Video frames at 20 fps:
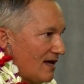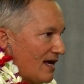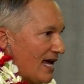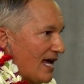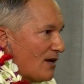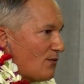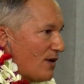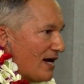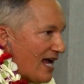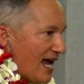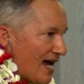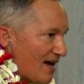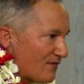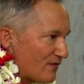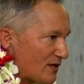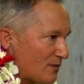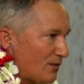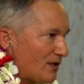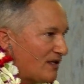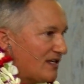And we have
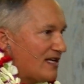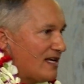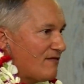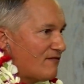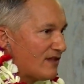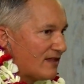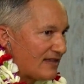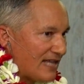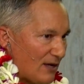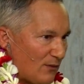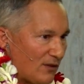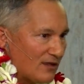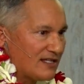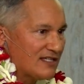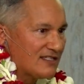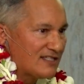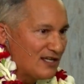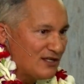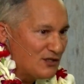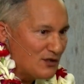to believe that that will
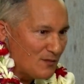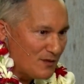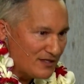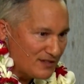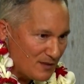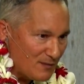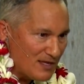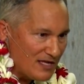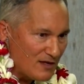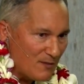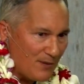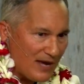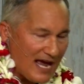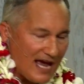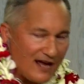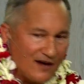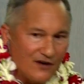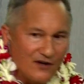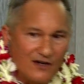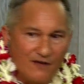continue to be the
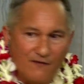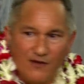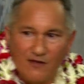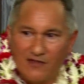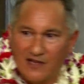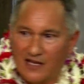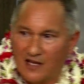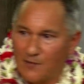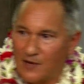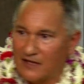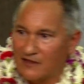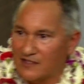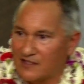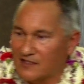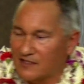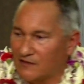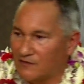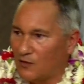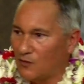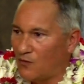pattern. If you think about the
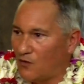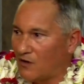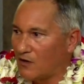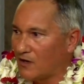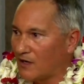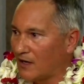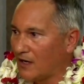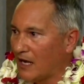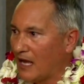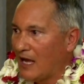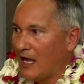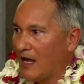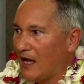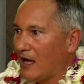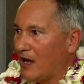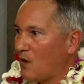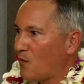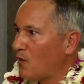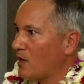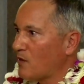Civil War,
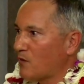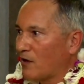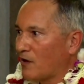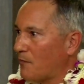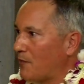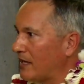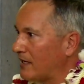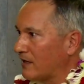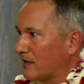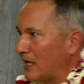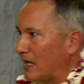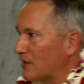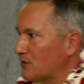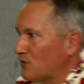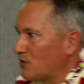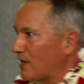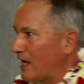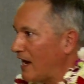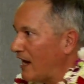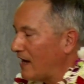we were a better
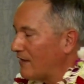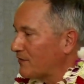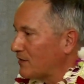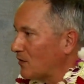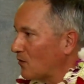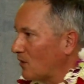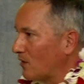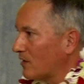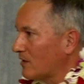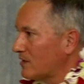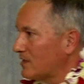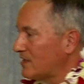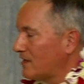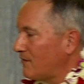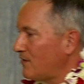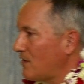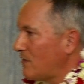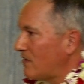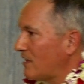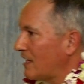country afterwards.
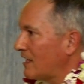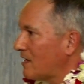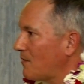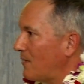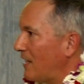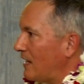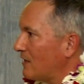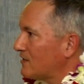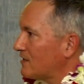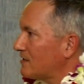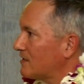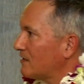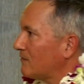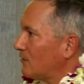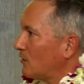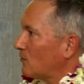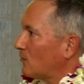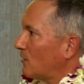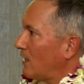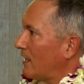If you think about
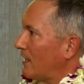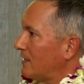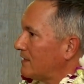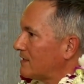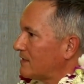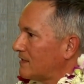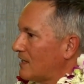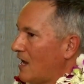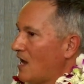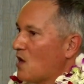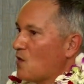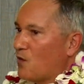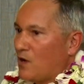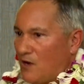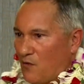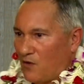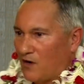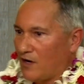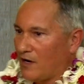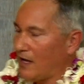civil rights,
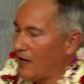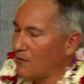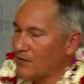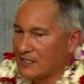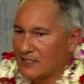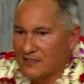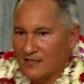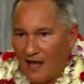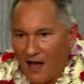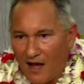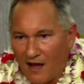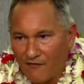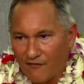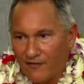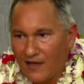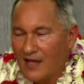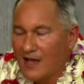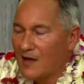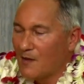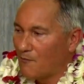that was tough,
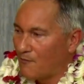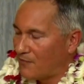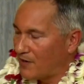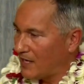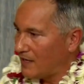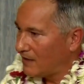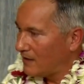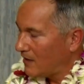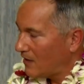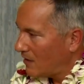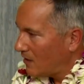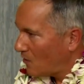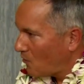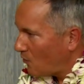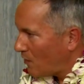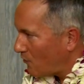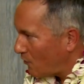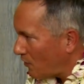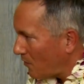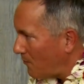but
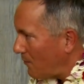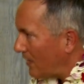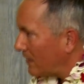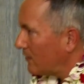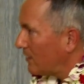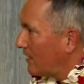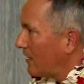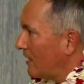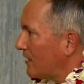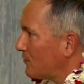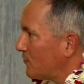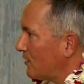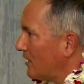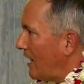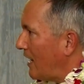we were a better country